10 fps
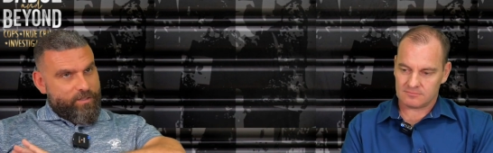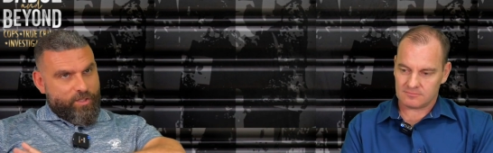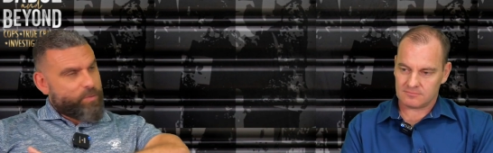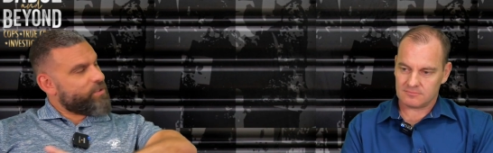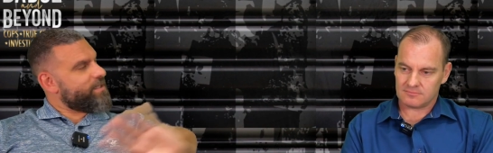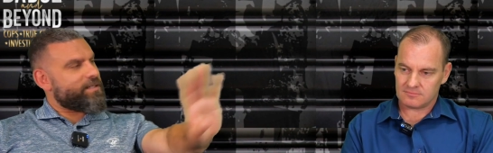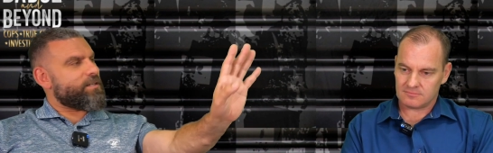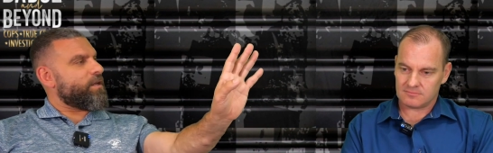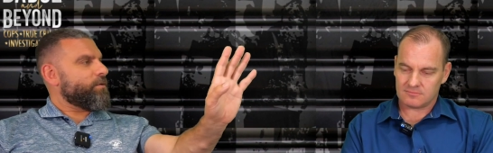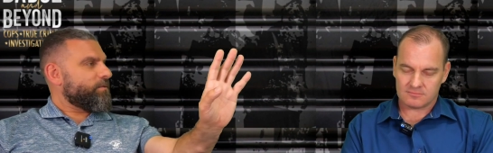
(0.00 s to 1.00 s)
Speaker 1: Community
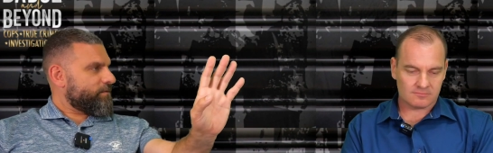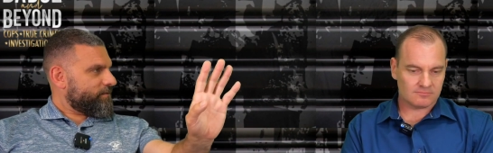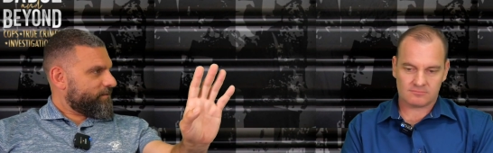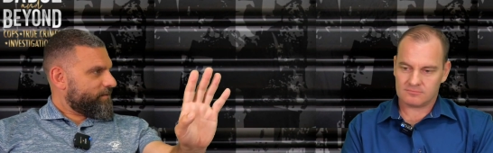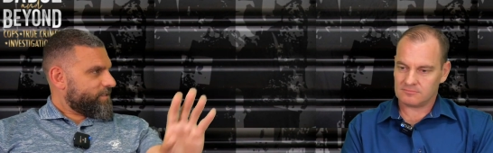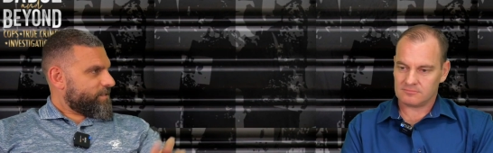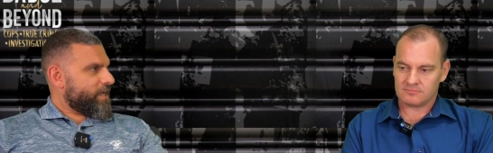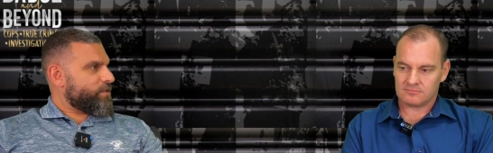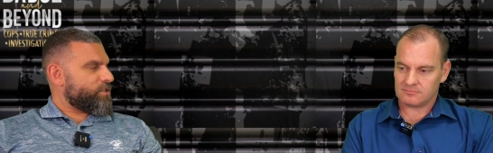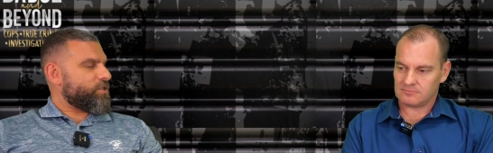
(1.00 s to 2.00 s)
doesn't know.
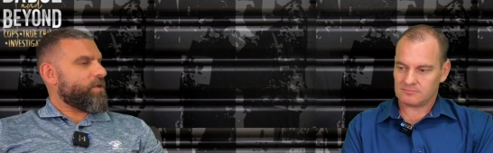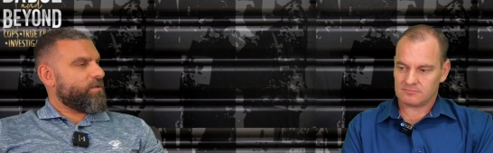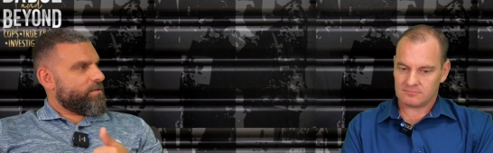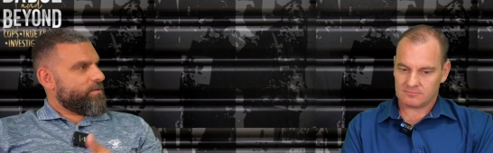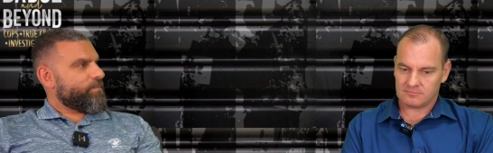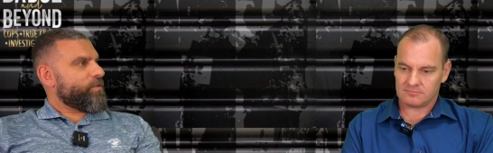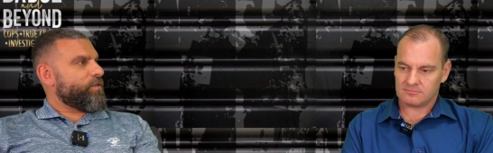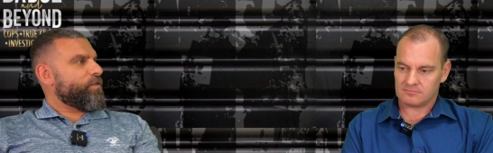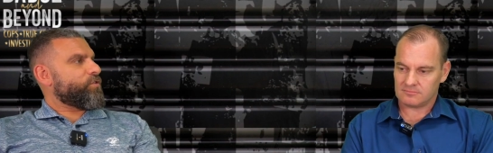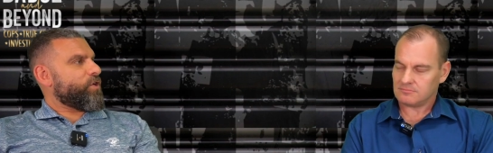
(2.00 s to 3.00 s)
They just know
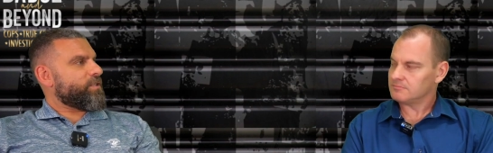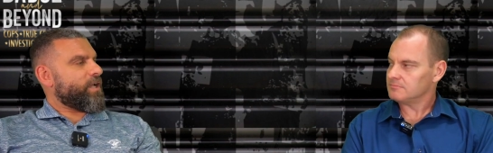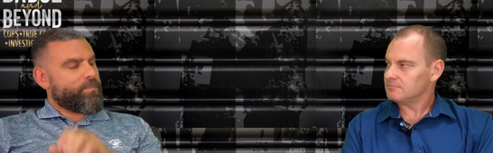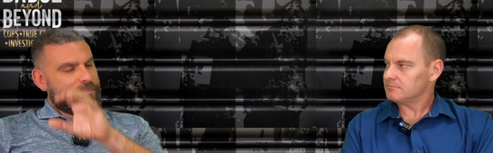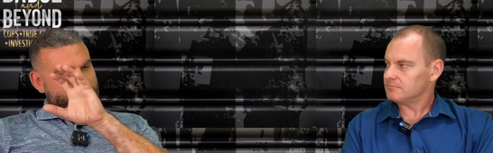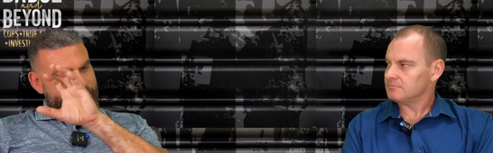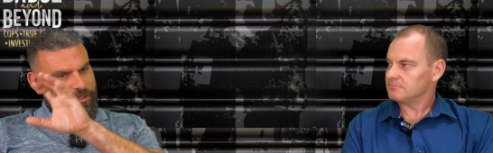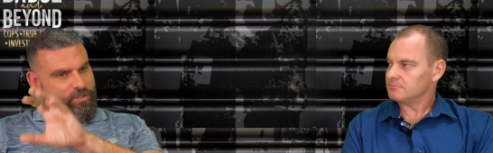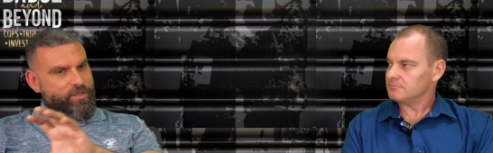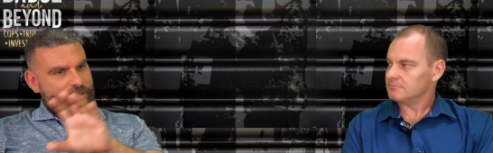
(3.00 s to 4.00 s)
you've turned up
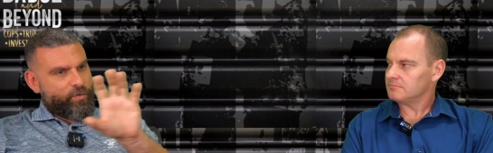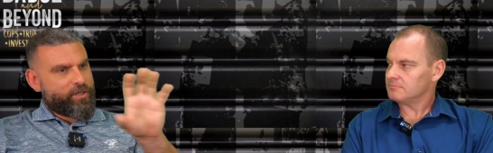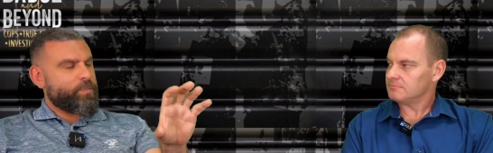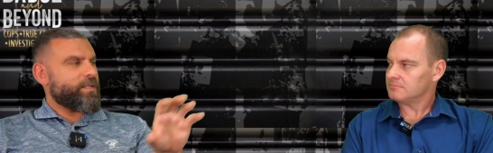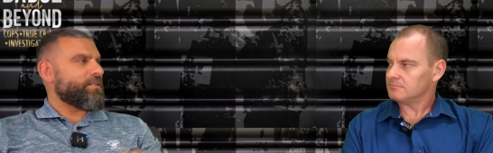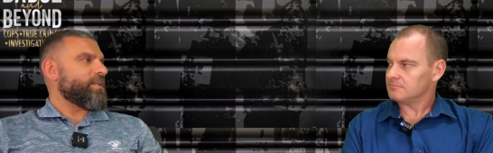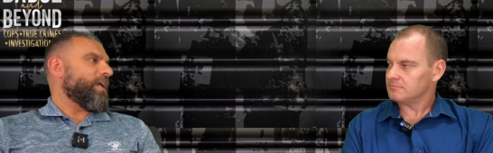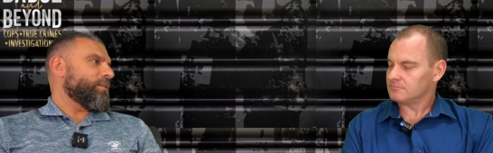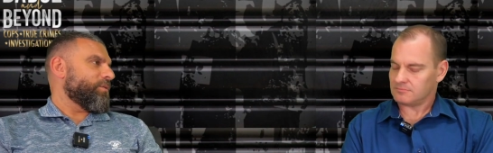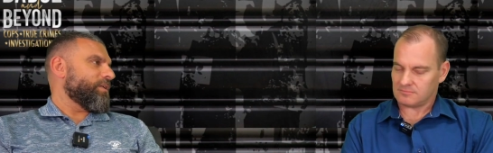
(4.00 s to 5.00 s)
you're expected to
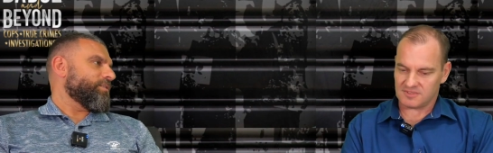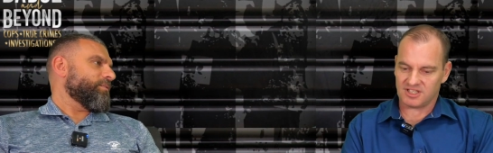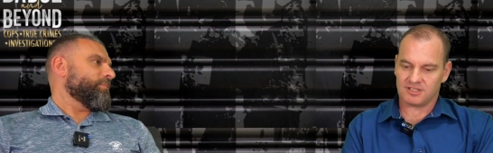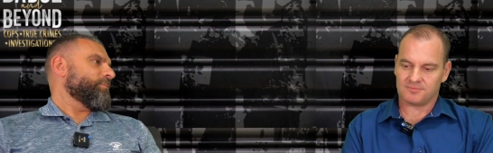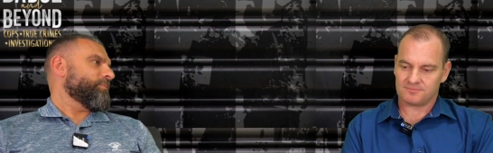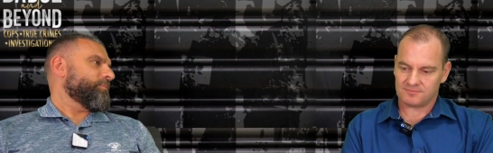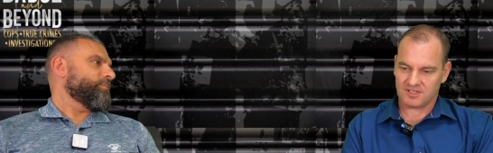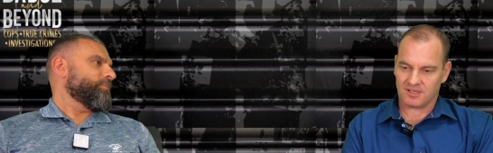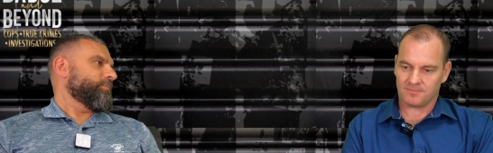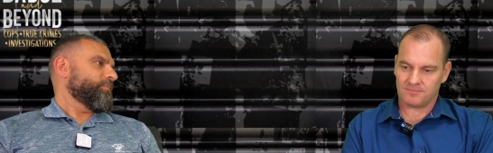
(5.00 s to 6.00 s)
handle this. Yeah,
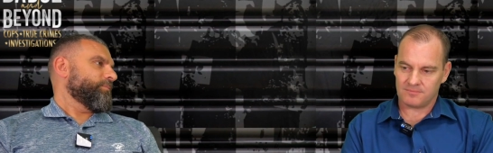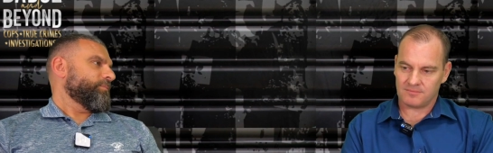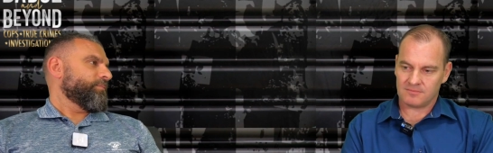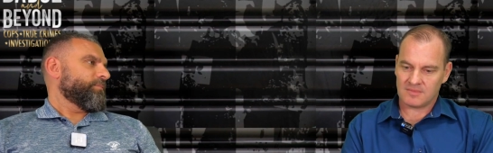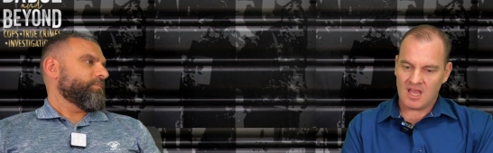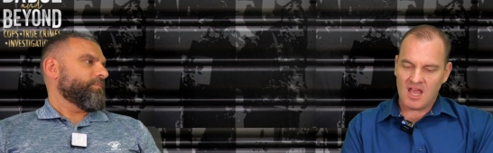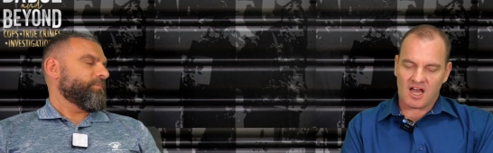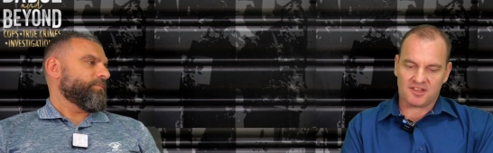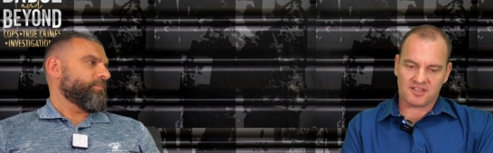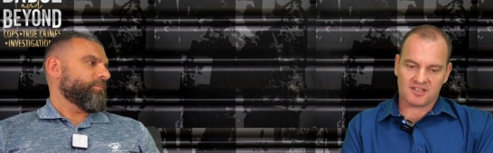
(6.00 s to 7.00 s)
Speaker 2: yeah.
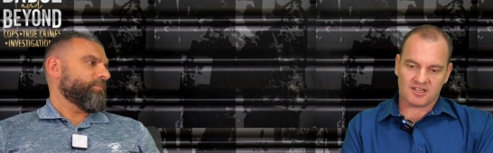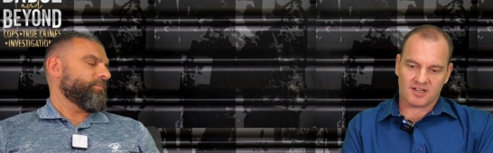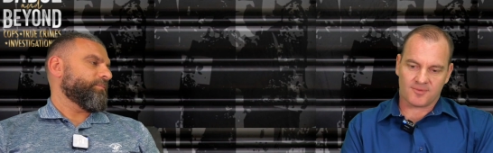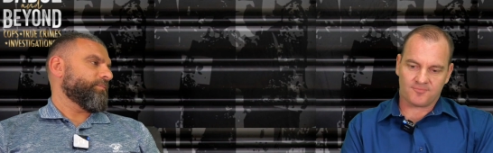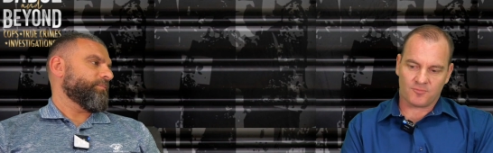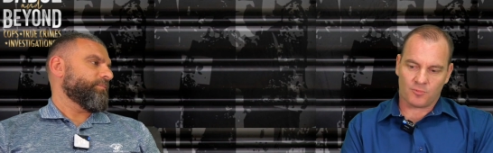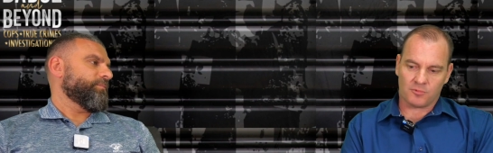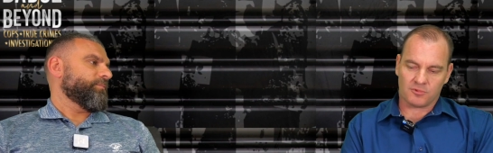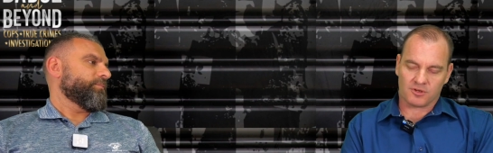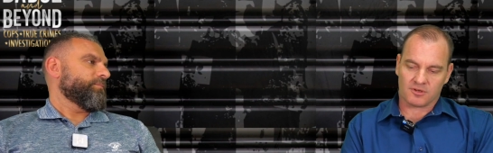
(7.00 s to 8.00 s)
I think, um,
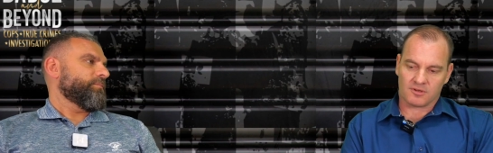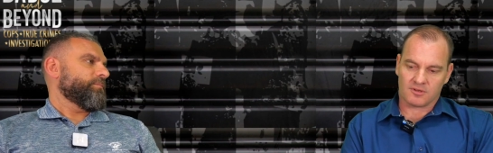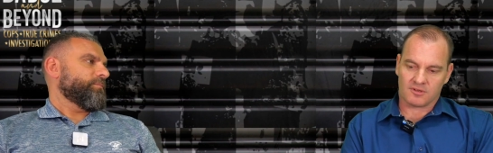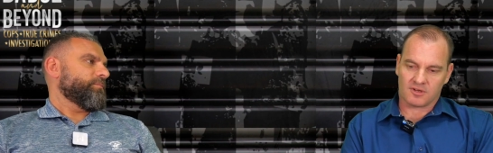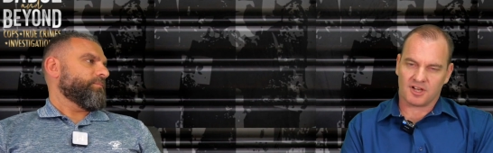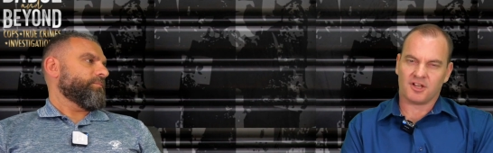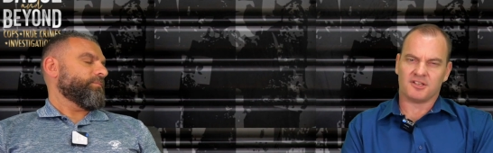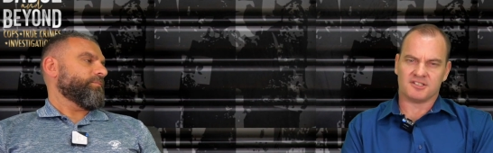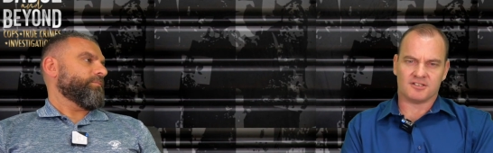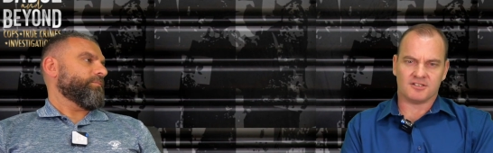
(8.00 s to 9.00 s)
look, I know
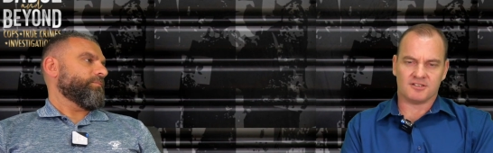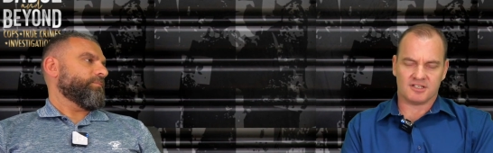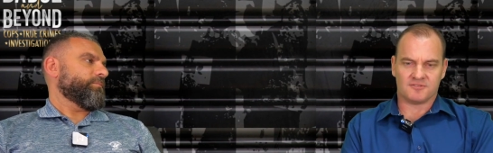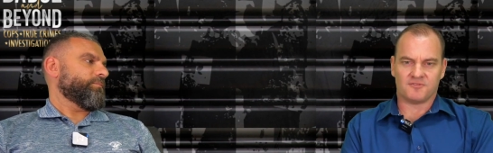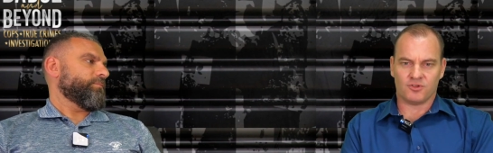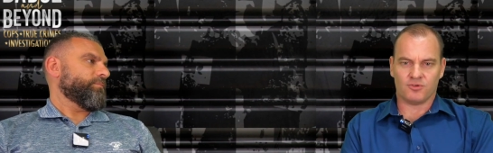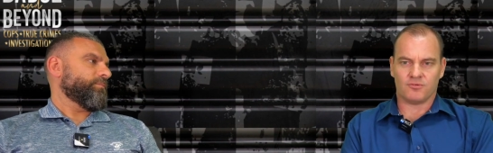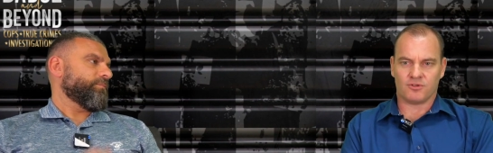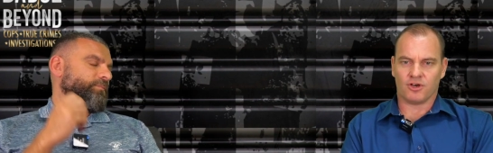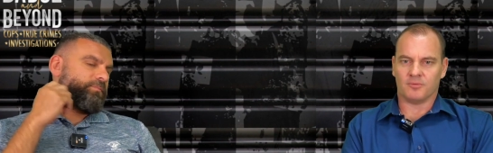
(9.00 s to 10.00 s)
there's a there's a few
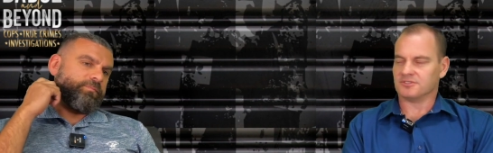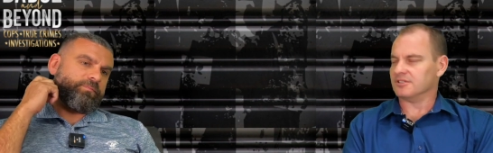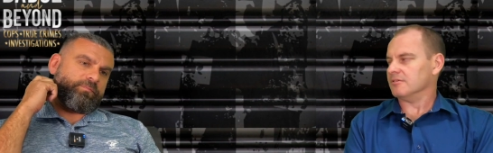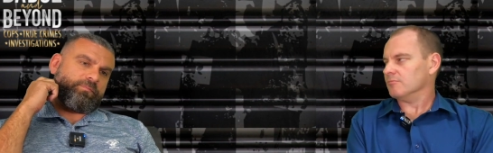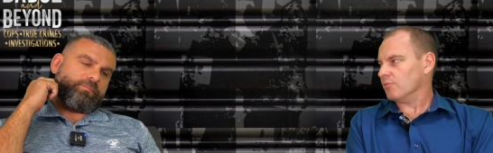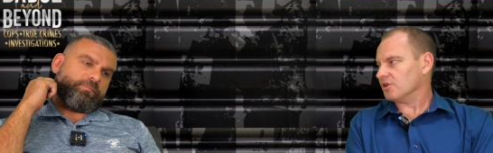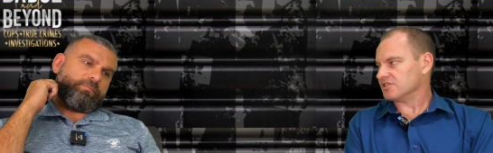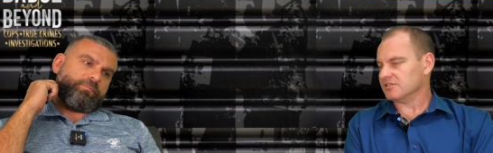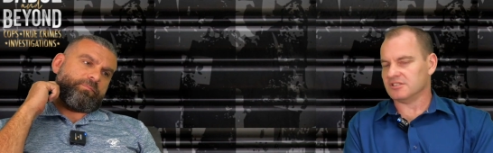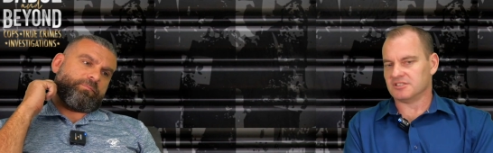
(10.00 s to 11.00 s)
cops that
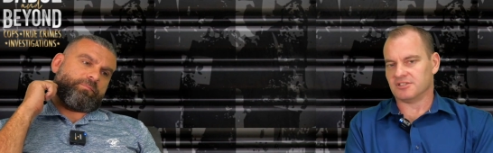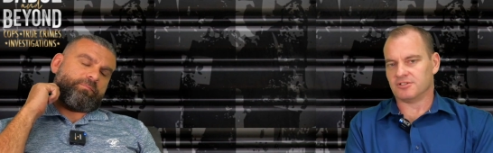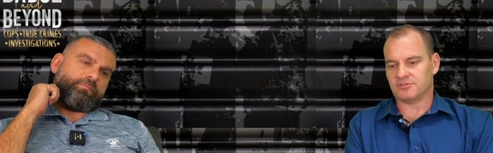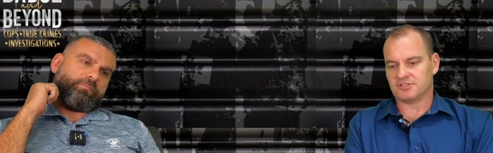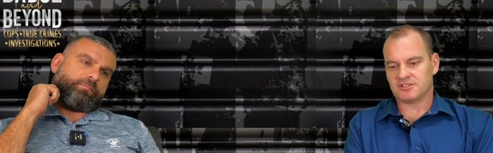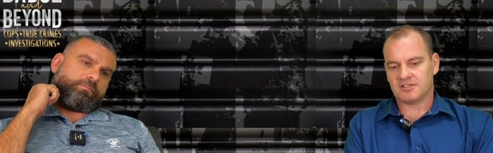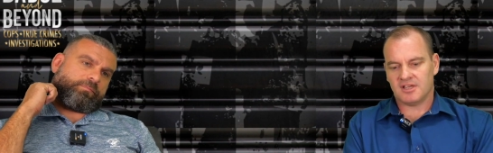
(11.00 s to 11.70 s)
watch and listen to us,